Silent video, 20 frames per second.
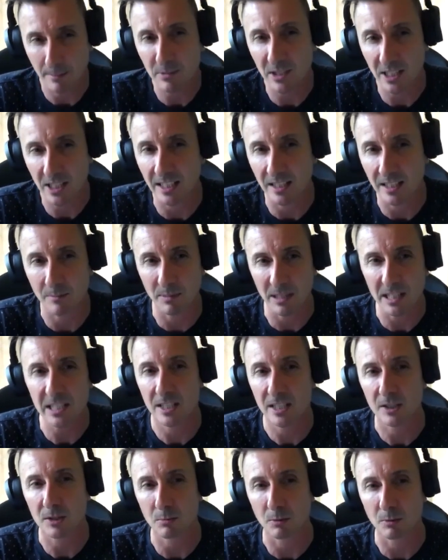in the
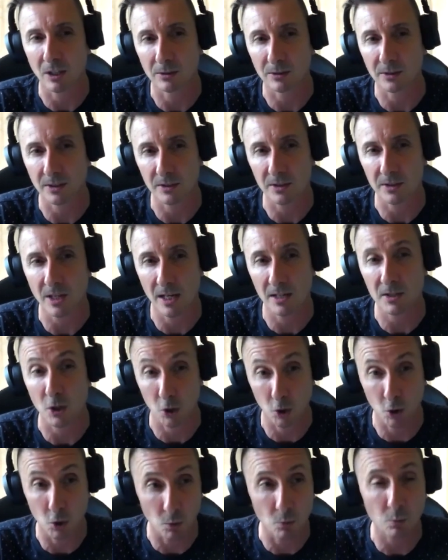business world as a
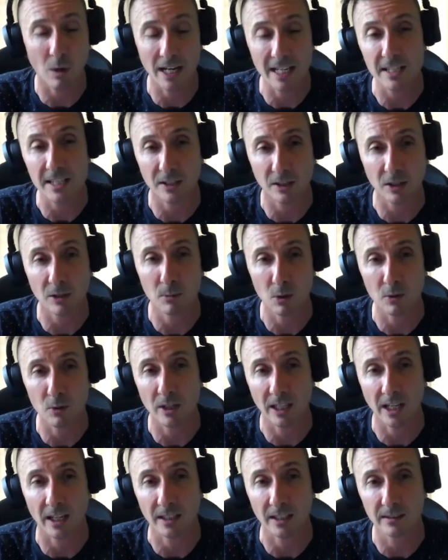good way to
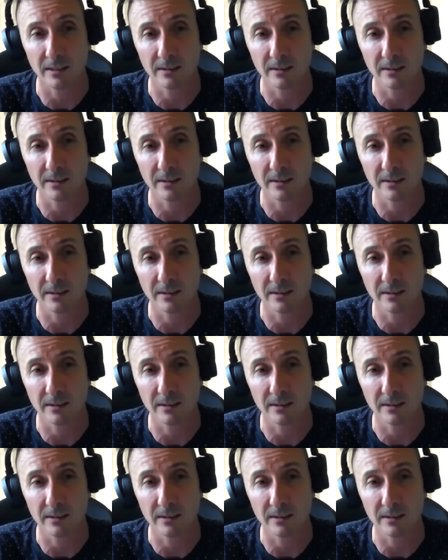communicate.